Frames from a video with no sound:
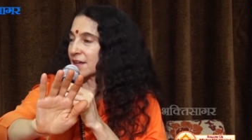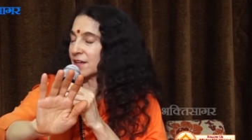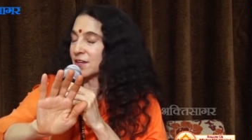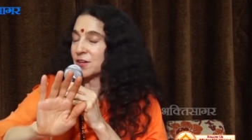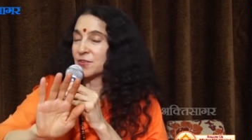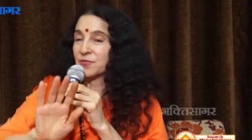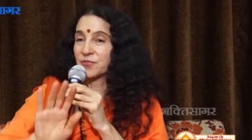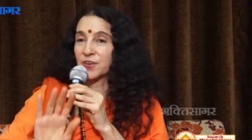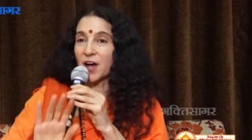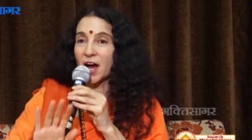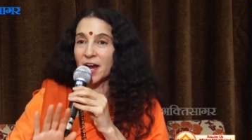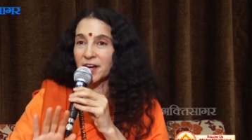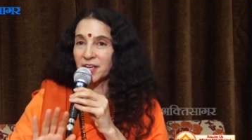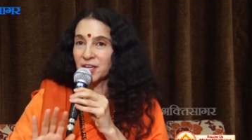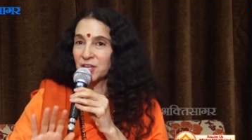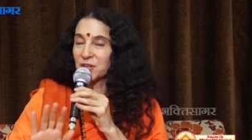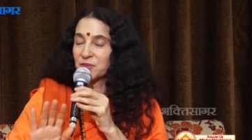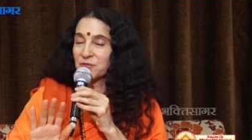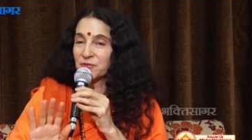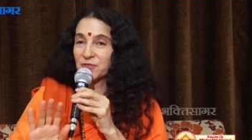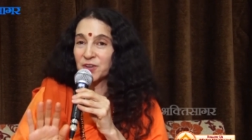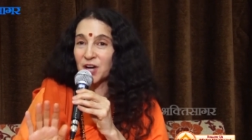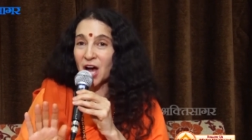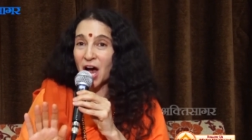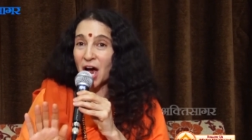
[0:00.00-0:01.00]
You've got
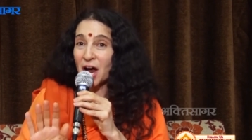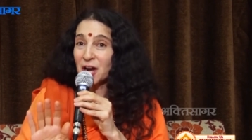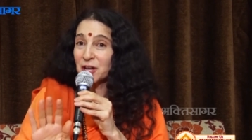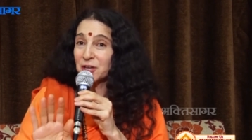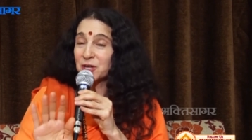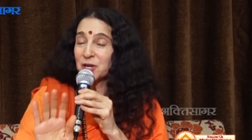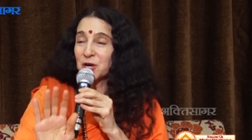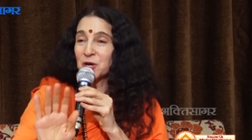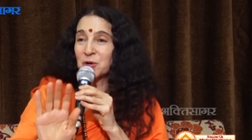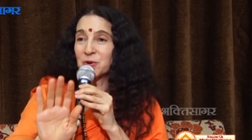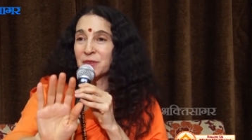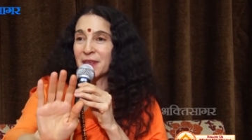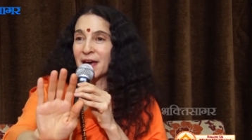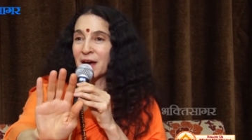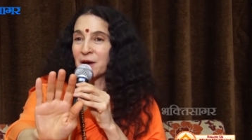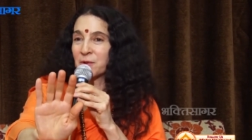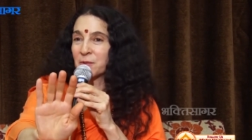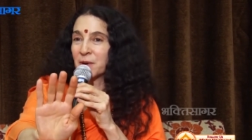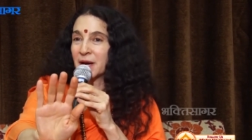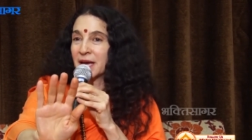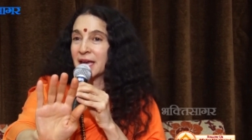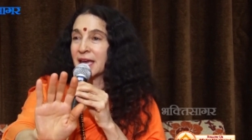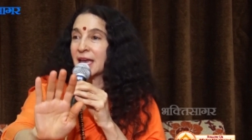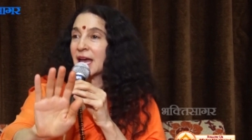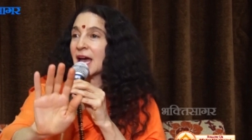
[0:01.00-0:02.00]
to go that
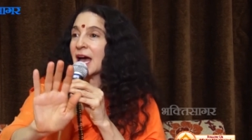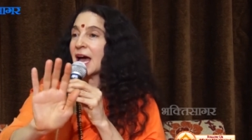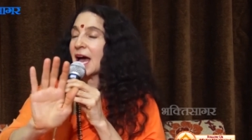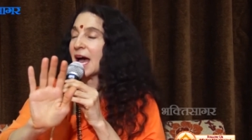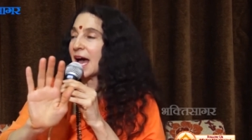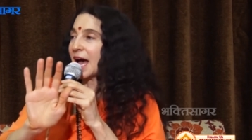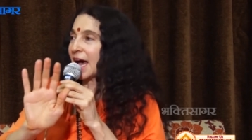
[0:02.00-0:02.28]
way.